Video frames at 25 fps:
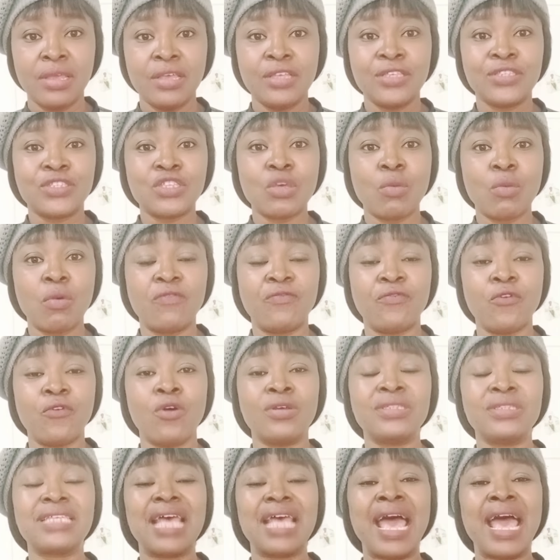Some of
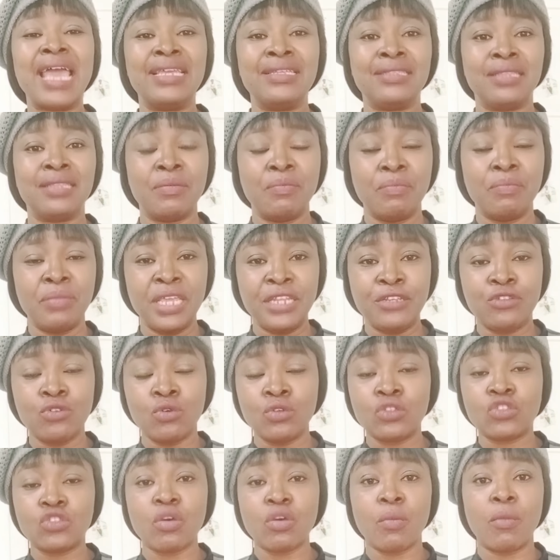us are in the
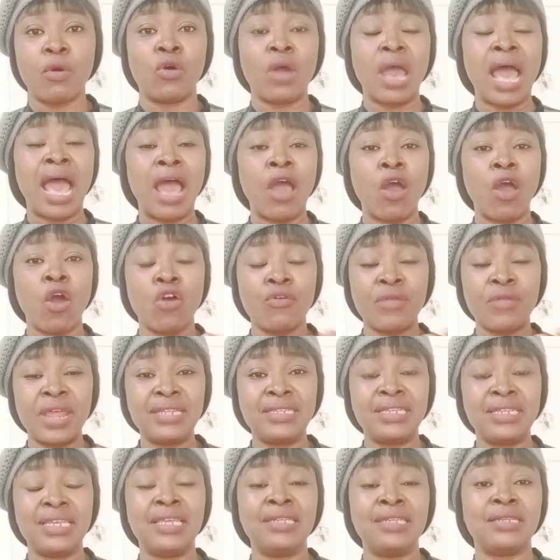middle, some are
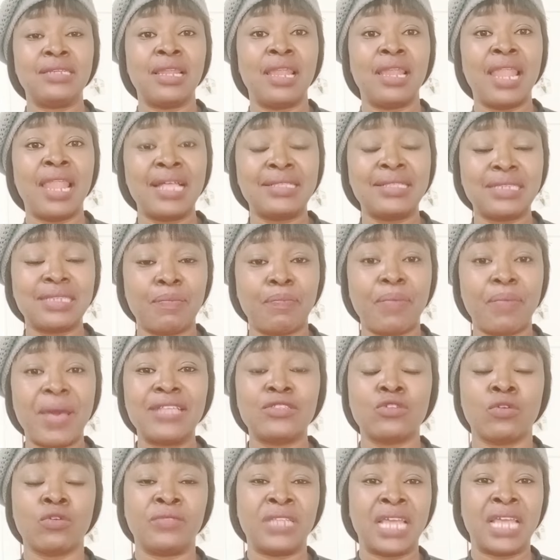already in the latter
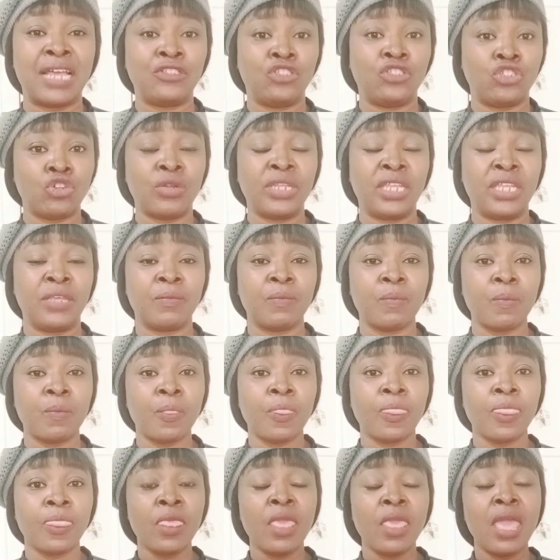part of their journey
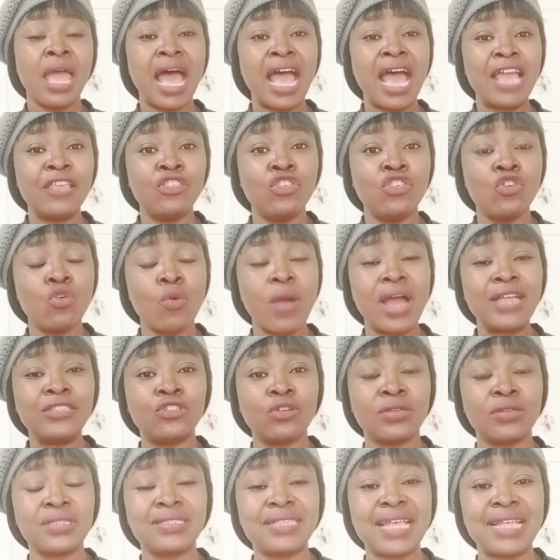and you are
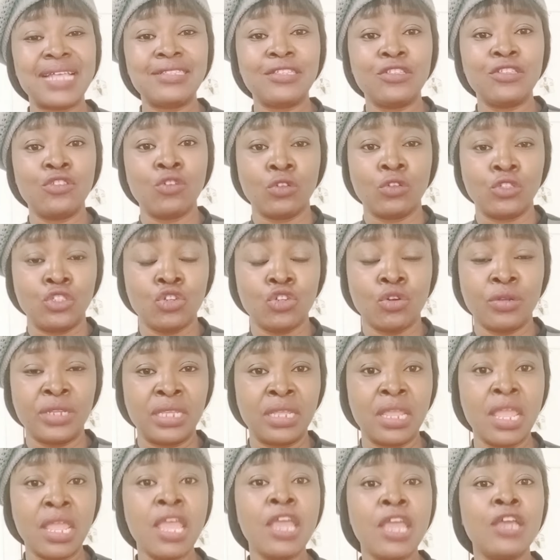just starting your
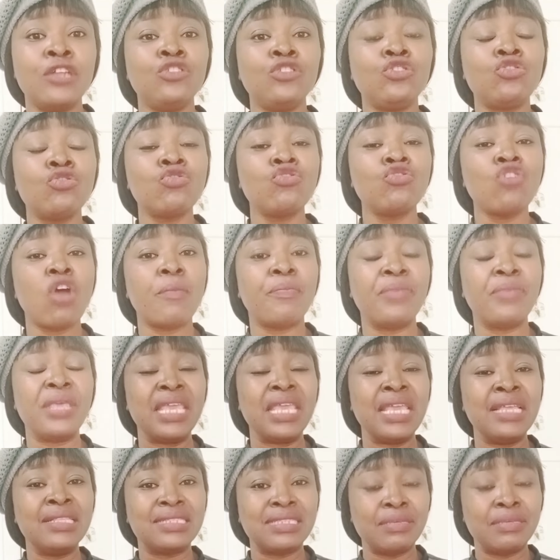journey, do not be
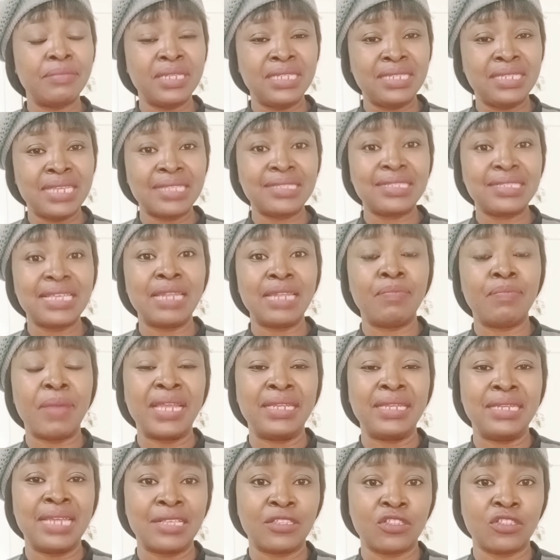intimidated by
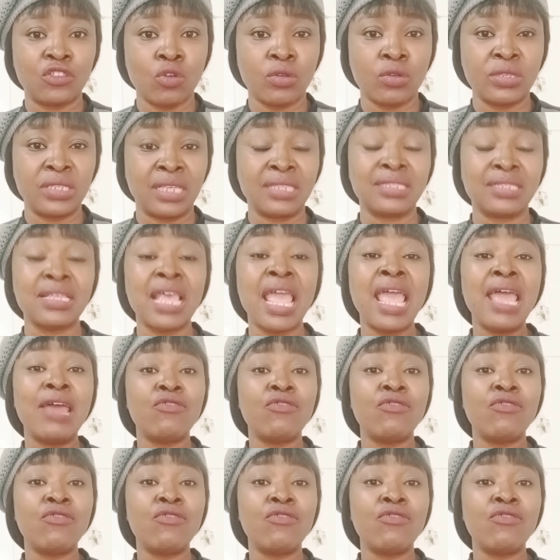their success.